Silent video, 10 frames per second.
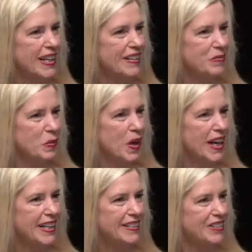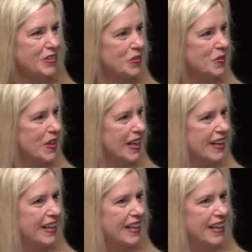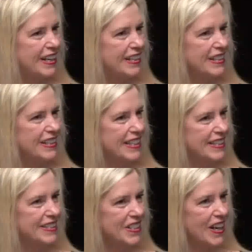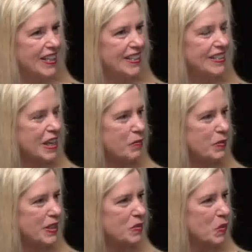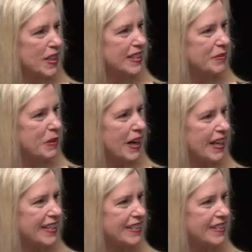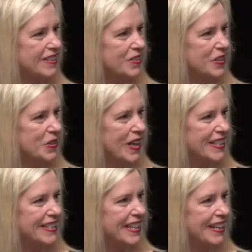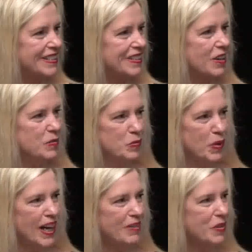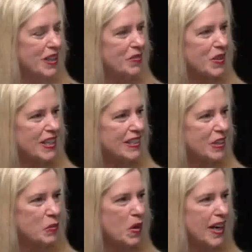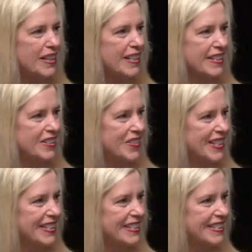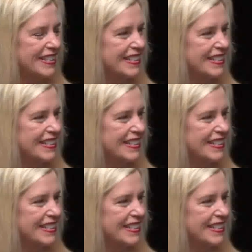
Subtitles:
why do these Chinese companies want to buy into U.S. tech startups? Brad, what do you think? Why are they doing this?